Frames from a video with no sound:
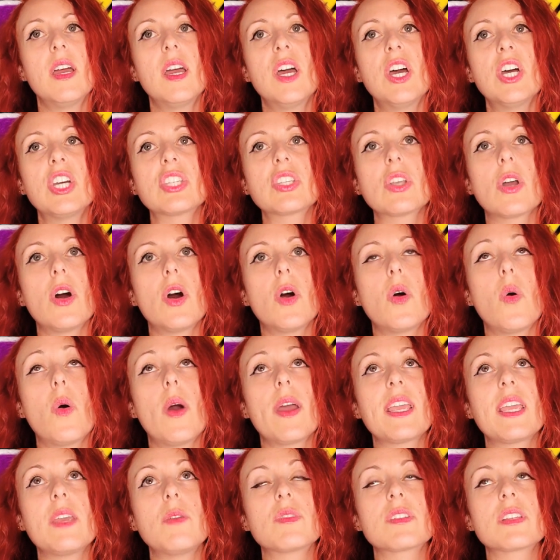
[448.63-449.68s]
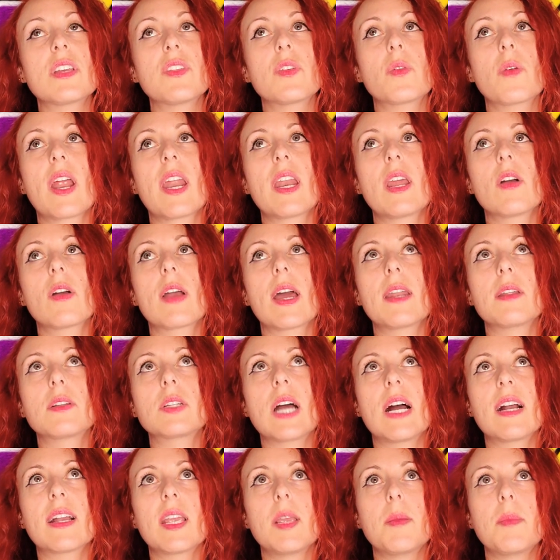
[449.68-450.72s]
So he was on the radio kind of
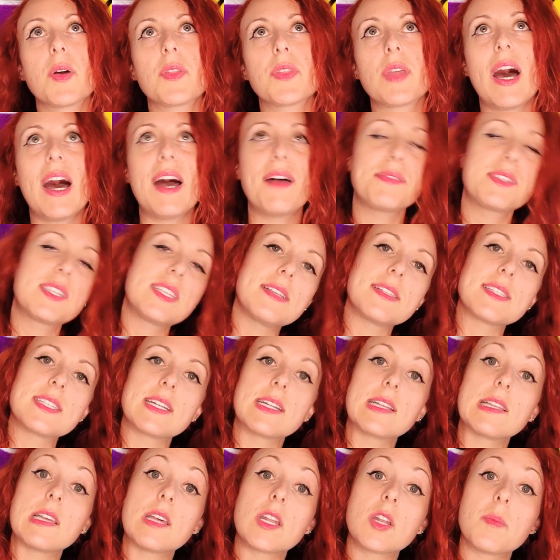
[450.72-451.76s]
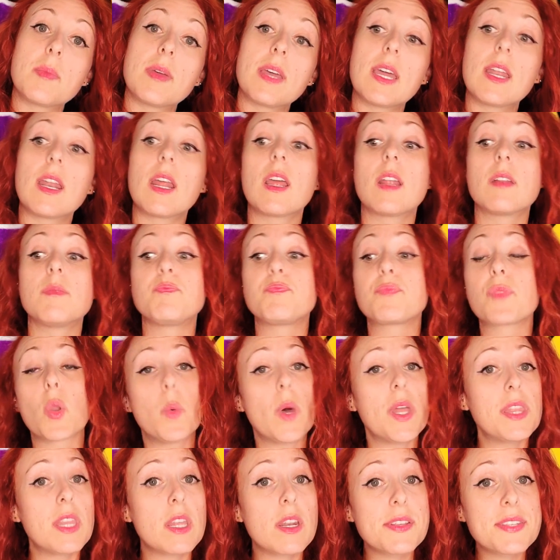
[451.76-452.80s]
talking about the offseason a little bit, and
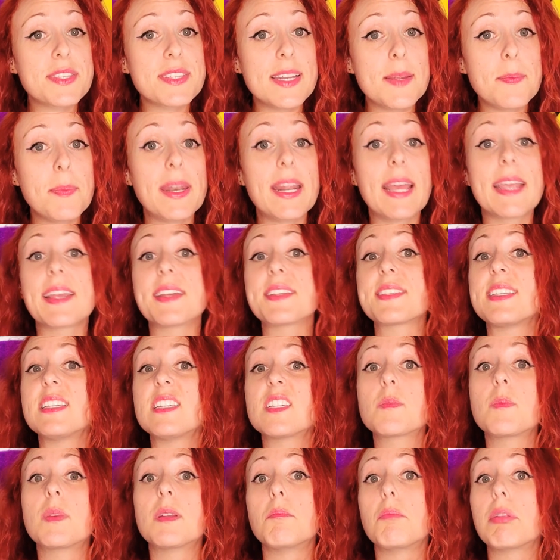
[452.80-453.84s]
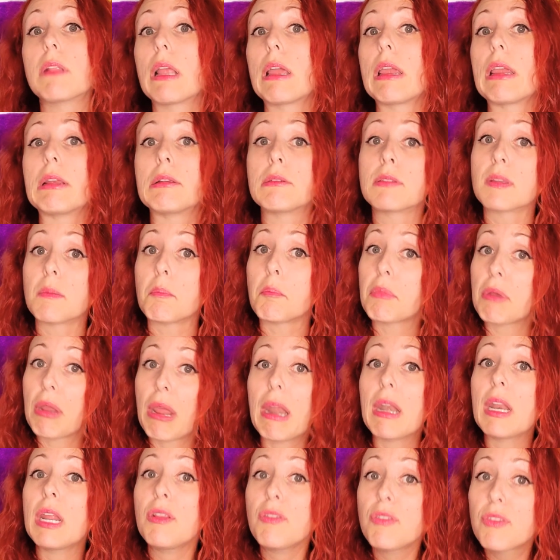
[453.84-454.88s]
one little snippet, I guess he's been playing some
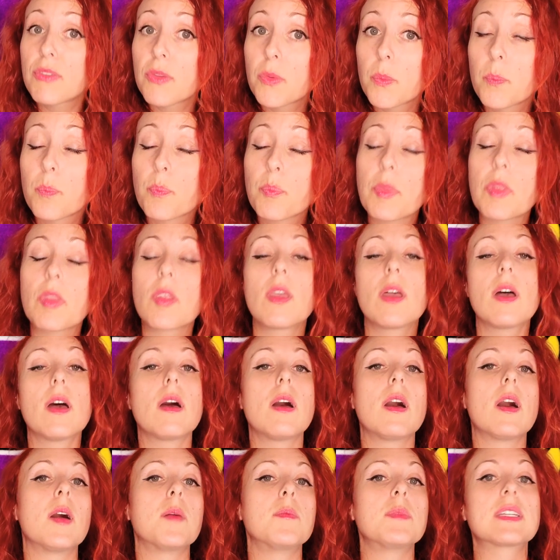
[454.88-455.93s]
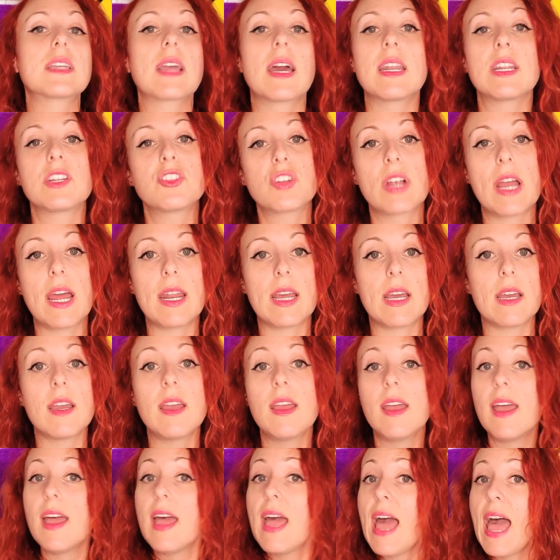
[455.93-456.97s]
tennis to kind of try to
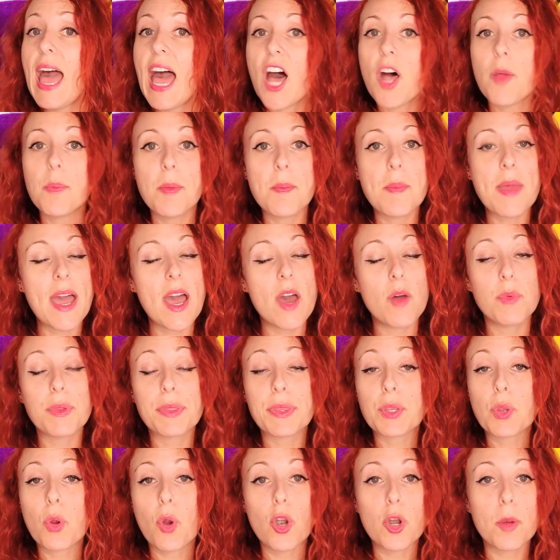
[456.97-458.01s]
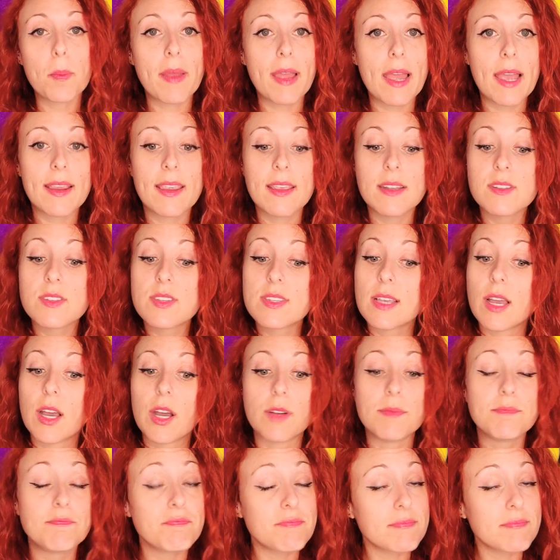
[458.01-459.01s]
help him out with the quarterbacking. So